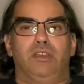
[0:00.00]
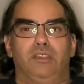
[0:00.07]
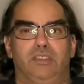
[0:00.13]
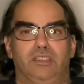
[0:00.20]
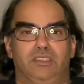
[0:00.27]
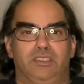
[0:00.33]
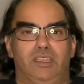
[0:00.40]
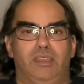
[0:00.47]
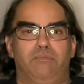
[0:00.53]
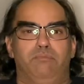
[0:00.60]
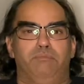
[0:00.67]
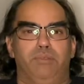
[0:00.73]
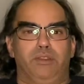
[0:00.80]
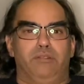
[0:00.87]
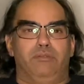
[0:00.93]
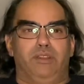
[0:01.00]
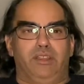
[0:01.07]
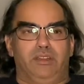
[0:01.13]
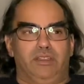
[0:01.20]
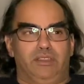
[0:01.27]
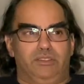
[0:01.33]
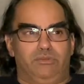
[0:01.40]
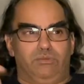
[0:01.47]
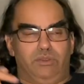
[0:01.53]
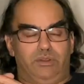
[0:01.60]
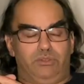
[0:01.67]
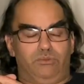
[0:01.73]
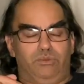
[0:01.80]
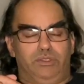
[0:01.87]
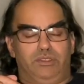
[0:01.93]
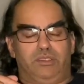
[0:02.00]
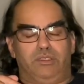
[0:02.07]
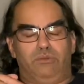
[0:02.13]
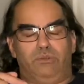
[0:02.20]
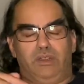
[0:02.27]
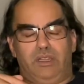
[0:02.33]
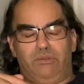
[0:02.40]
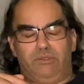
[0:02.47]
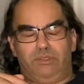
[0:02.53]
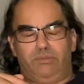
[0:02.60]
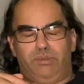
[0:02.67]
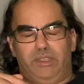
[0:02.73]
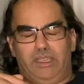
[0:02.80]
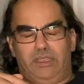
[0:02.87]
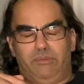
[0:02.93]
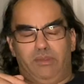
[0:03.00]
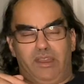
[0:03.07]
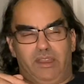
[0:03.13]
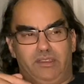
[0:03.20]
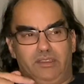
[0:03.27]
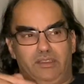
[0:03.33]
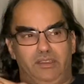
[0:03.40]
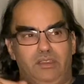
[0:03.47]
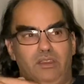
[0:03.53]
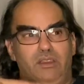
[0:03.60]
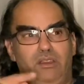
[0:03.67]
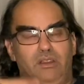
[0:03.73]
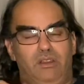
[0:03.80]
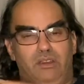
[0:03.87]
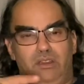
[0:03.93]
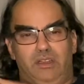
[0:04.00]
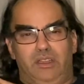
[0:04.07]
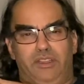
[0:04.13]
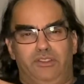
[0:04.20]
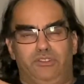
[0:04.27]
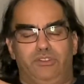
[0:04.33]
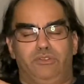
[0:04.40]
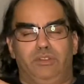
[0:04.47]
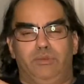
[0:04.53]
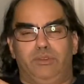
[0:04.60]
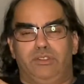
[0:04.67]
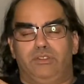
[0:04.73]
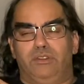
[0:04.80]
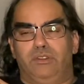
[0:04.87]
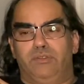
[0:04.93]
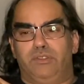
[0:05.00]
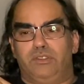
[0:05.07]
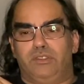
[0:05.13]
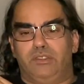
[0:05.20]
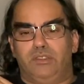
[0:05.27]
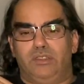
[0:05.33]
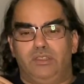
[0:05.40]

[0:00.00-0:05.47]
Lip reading: at the same bit rate as what I was playing back on either streaming service.